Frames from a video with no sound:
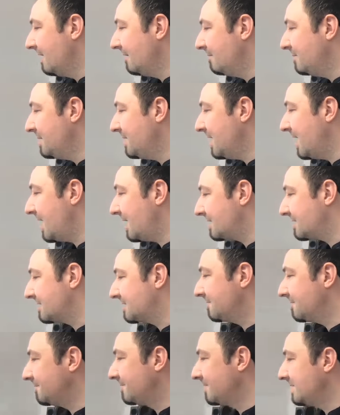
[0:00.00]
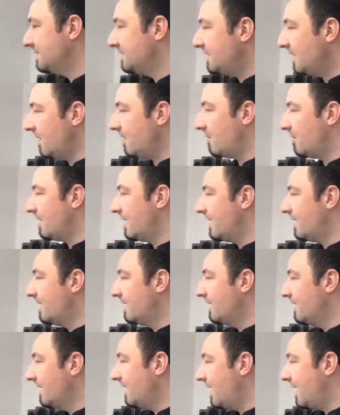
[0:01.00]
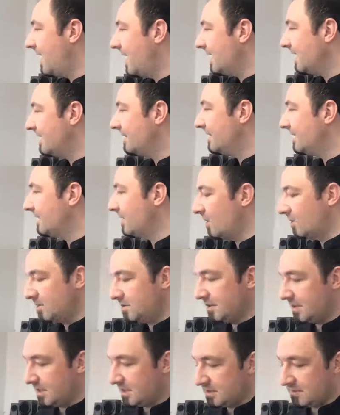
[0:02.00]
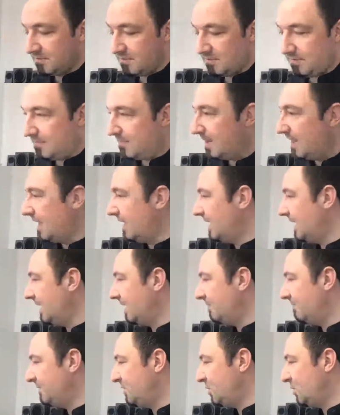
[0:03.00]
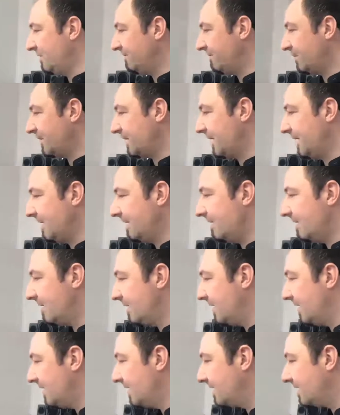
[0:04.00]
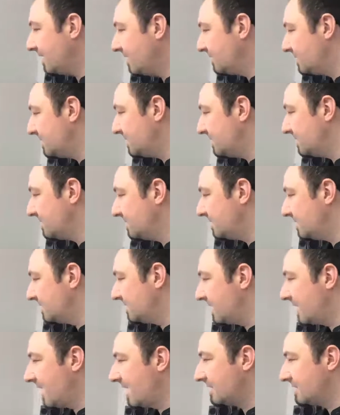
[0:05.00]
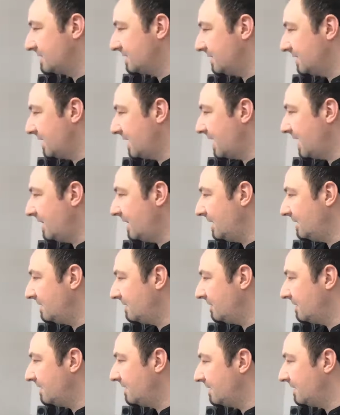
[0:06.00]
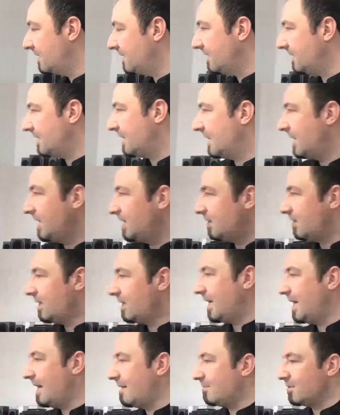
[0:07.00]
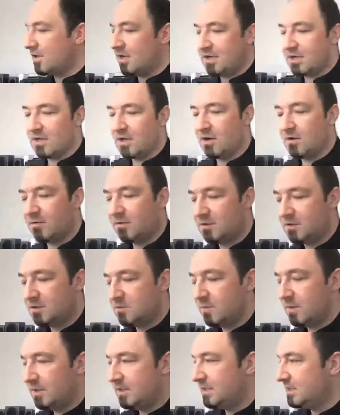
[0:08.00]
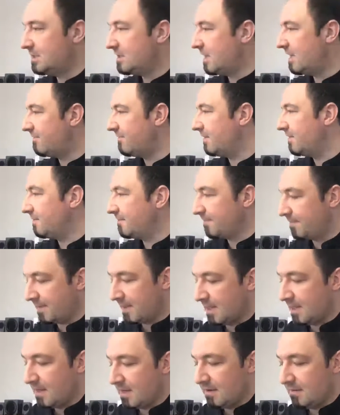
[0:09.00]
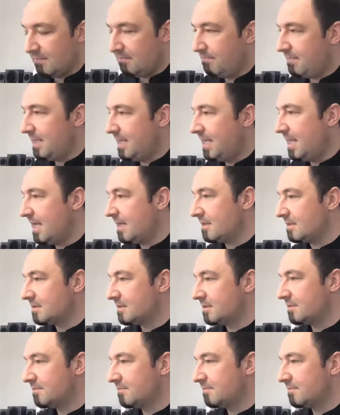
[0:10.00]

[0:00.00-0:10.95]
px. So I can then go to this little beautiful thing and go to actually highlight the layer, and I'm going to go 27 px.